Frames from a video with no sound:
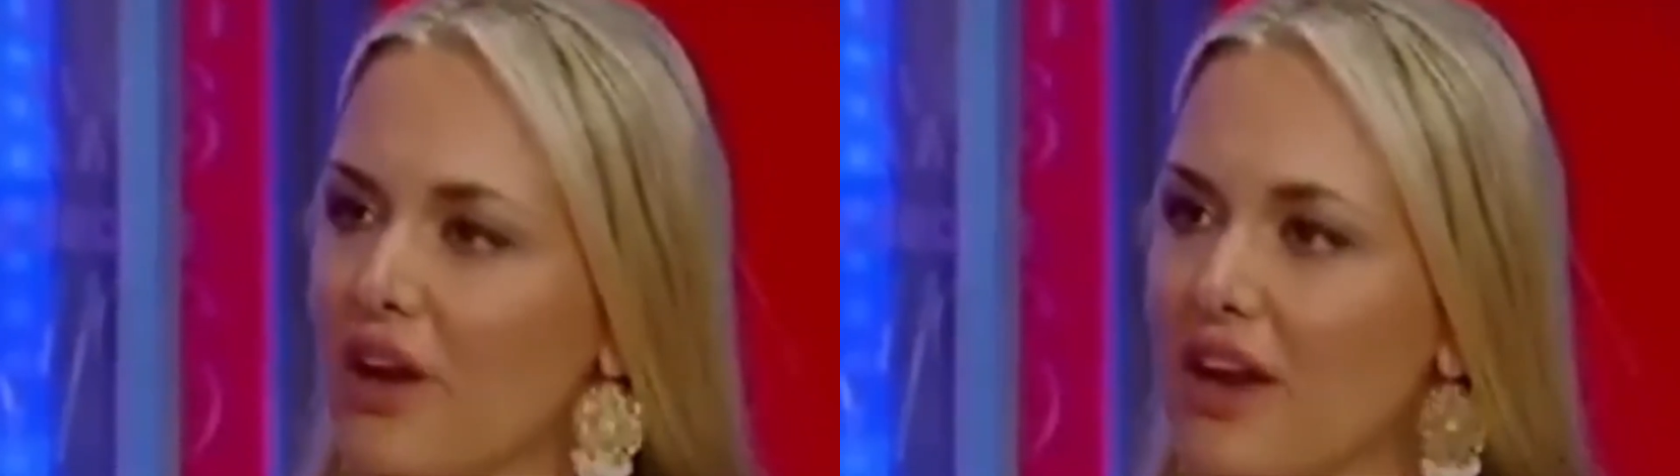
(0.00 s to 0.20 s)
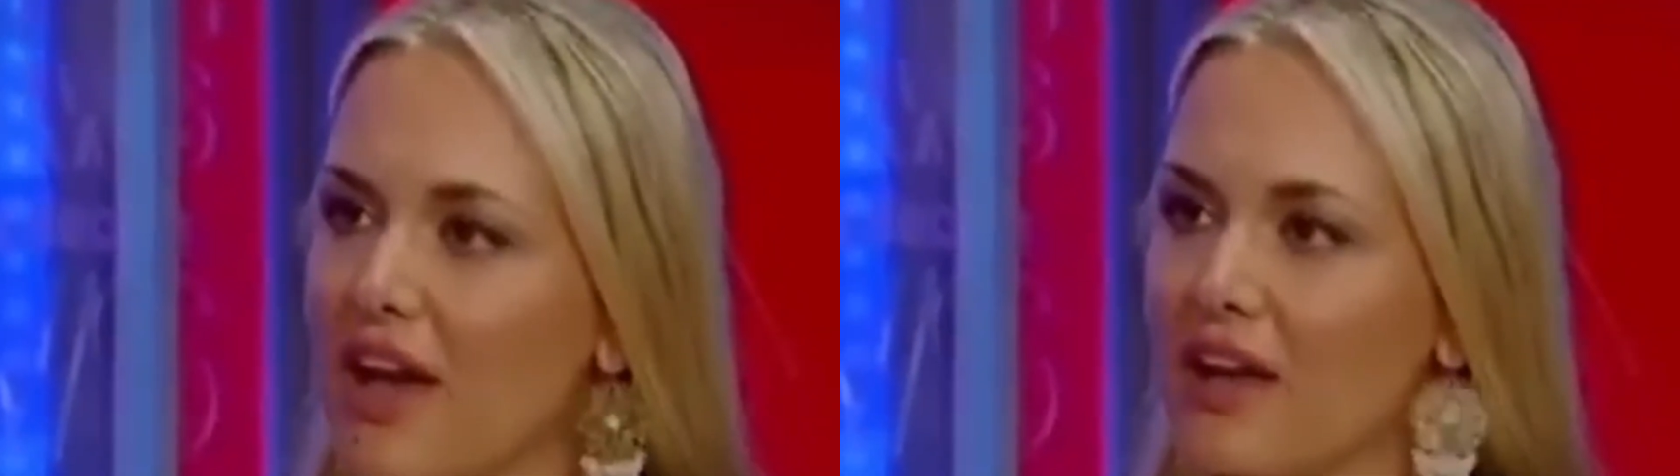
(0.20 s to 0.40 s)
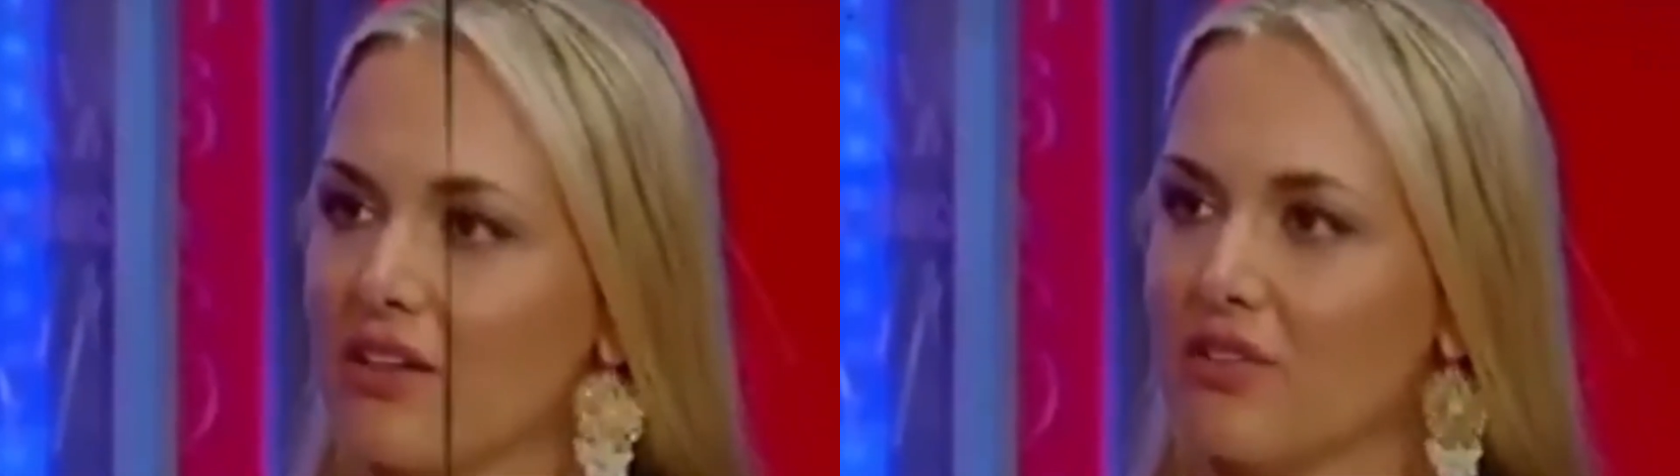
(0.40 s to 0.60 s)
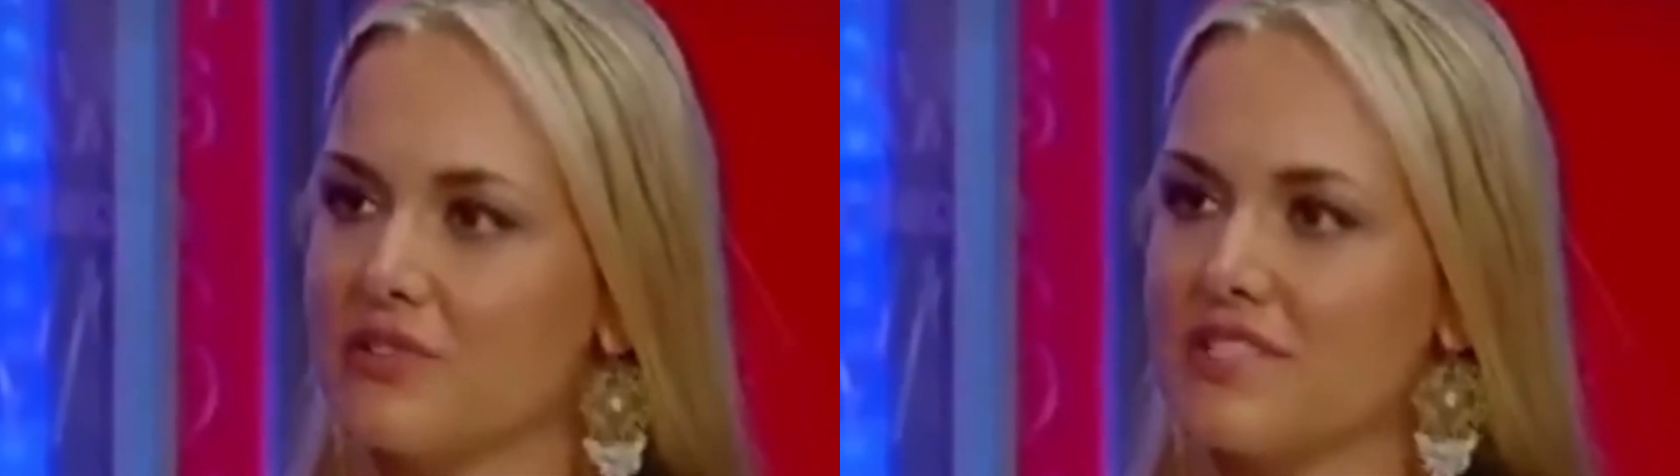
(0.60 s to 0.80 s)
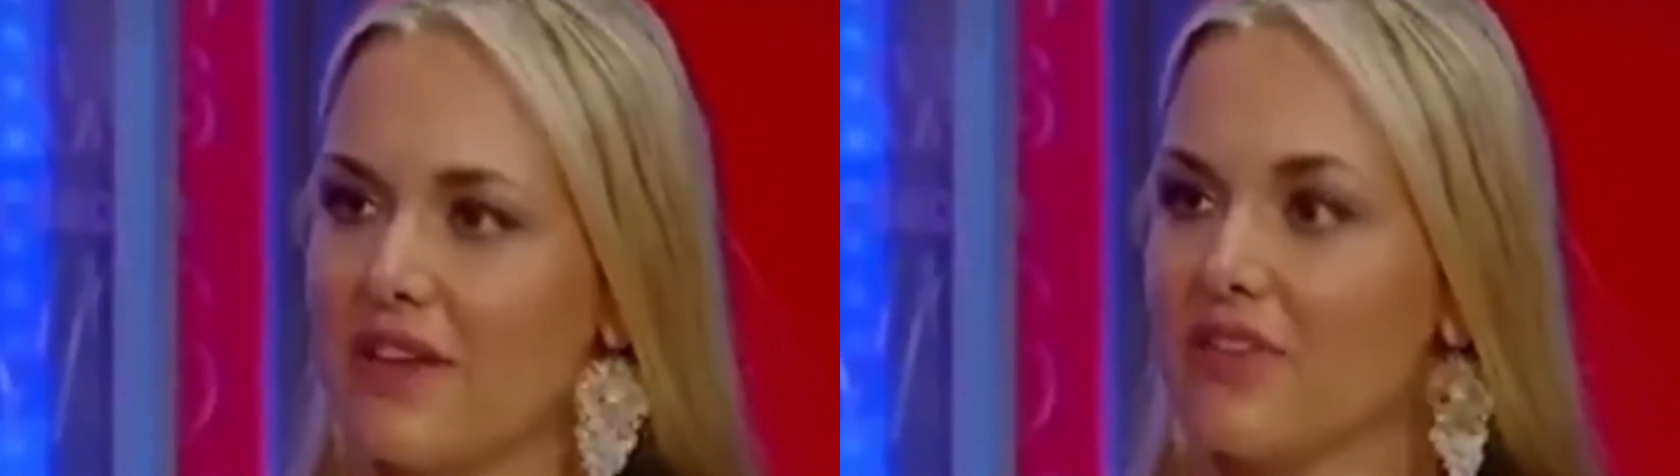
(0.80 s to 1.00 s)
ex-wife
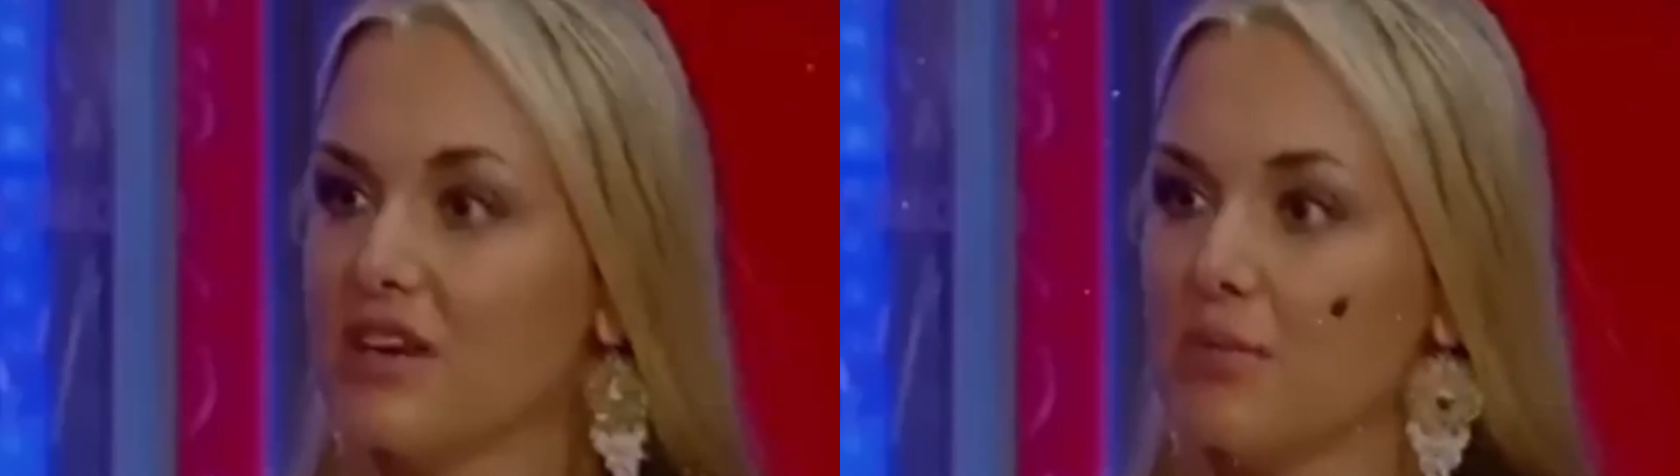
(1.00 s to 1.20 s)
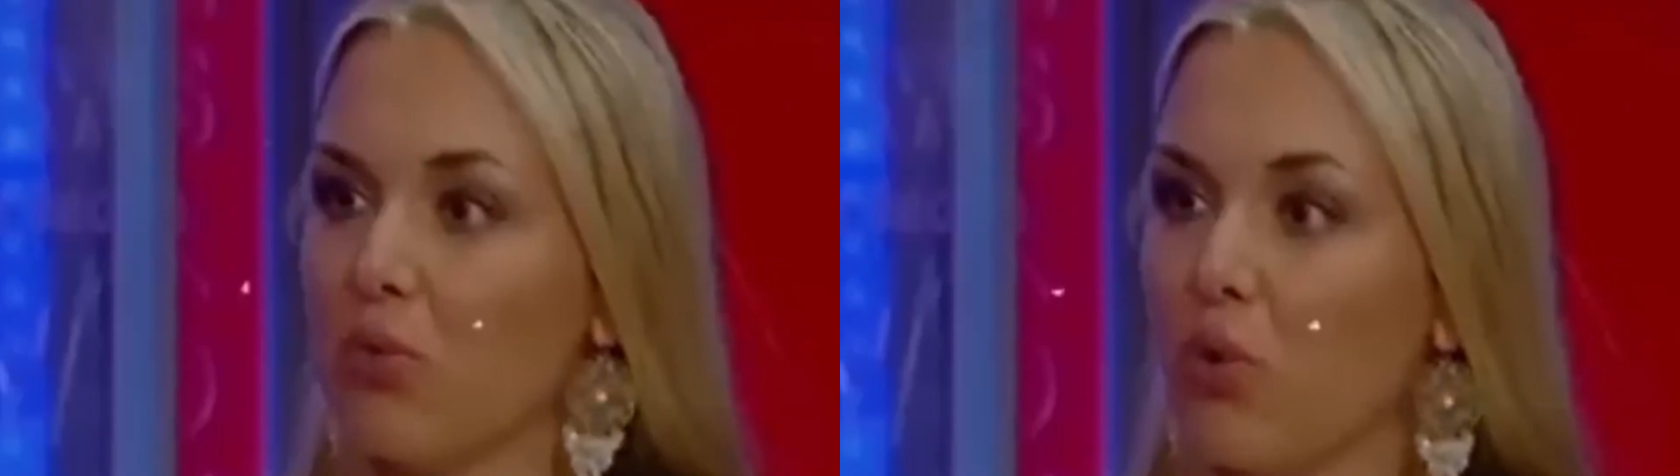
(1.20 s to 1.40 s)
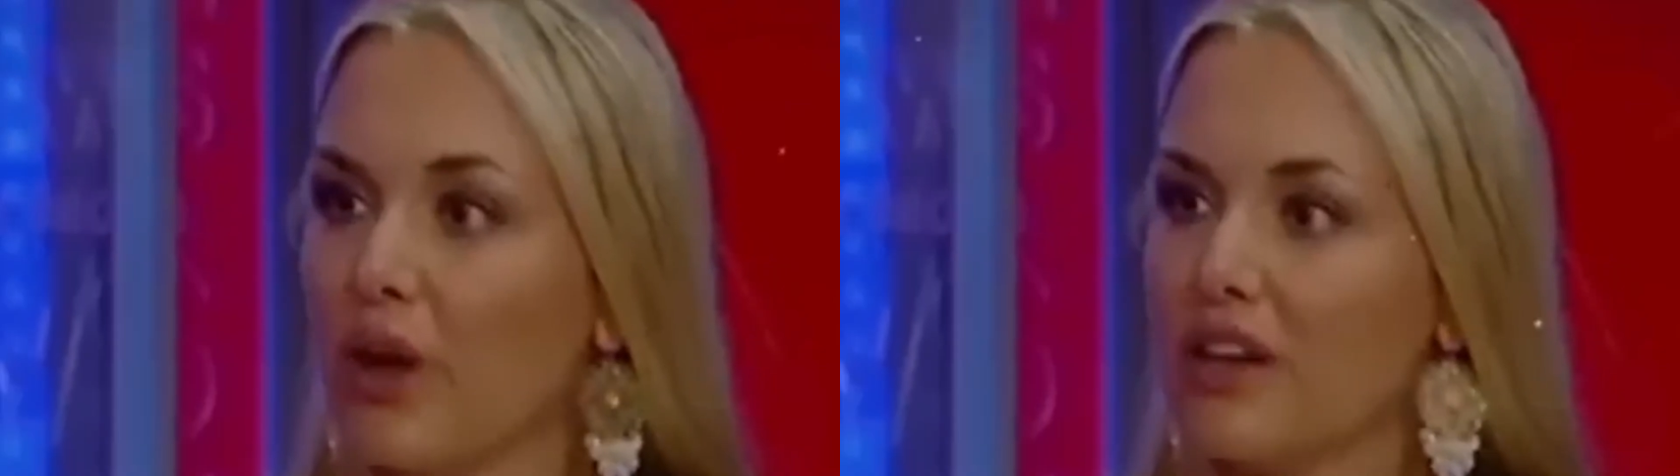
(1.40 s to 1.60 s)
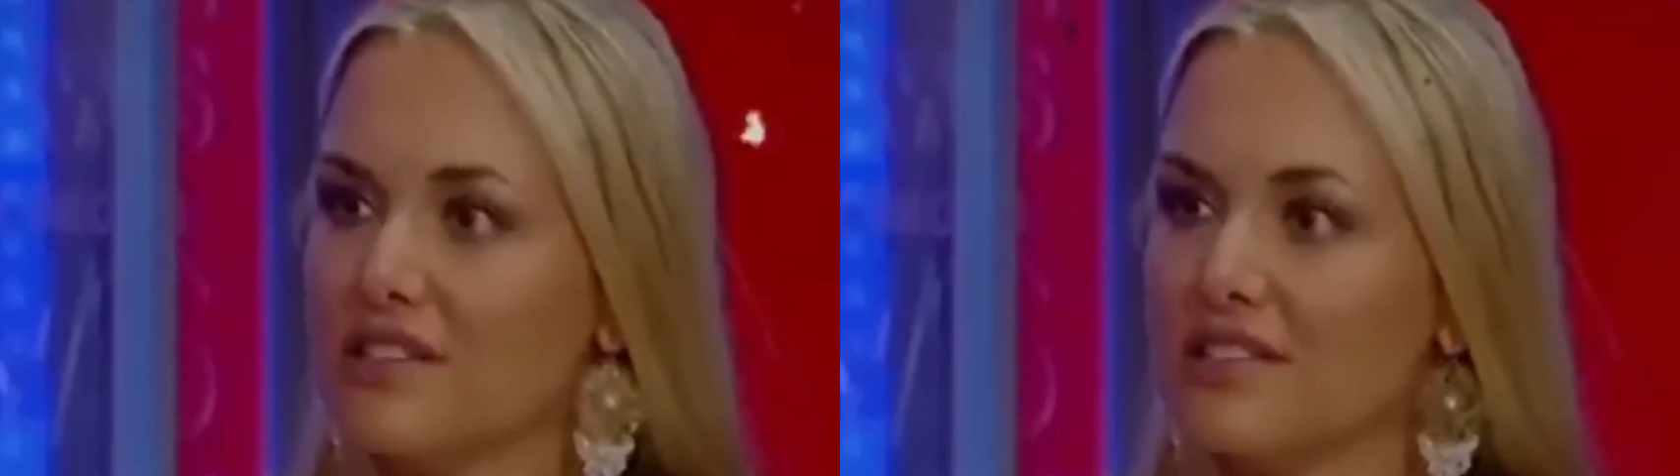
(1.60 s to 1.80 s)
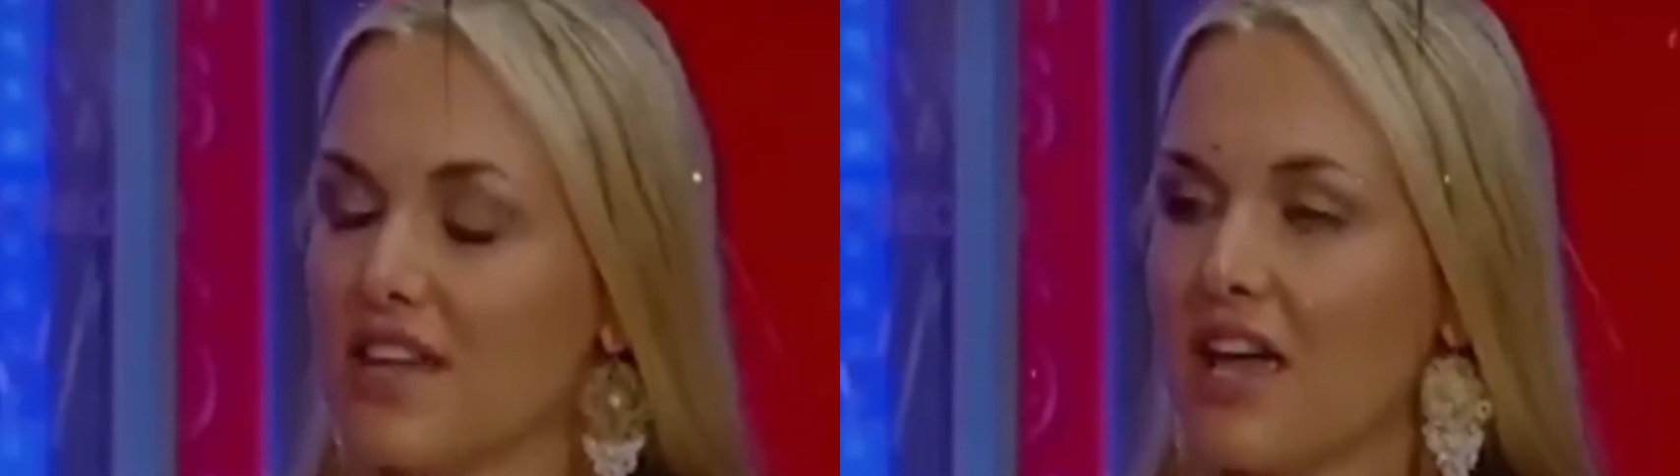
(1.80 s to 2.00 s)
of Donald Trump
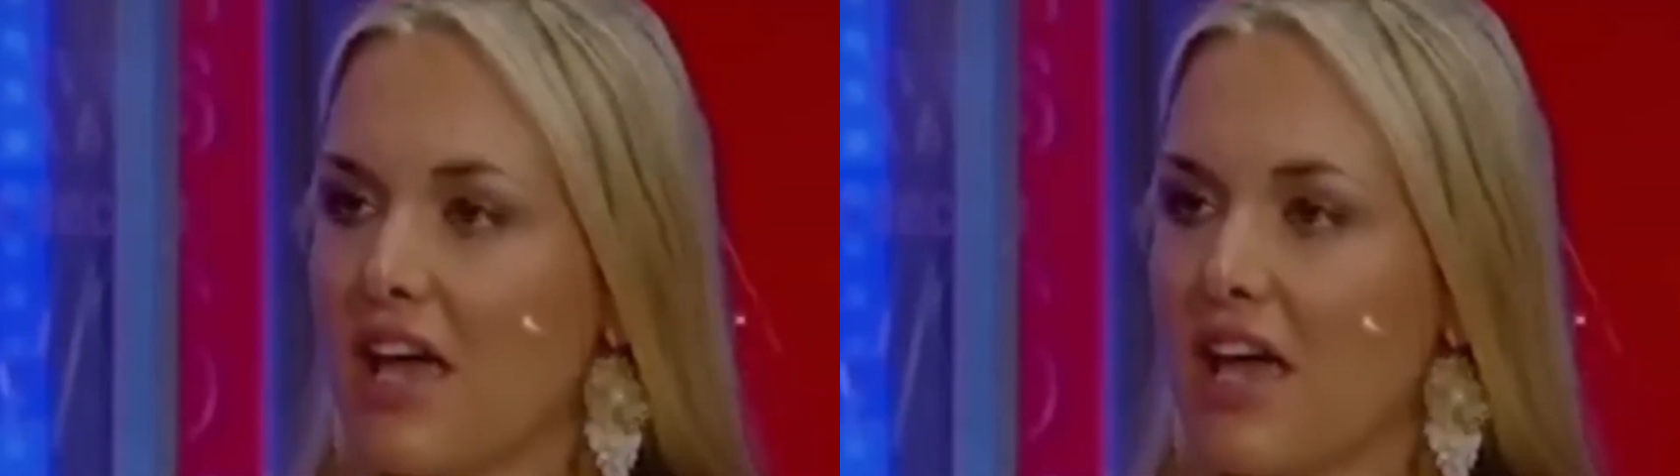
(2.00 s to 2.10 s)
Jr.,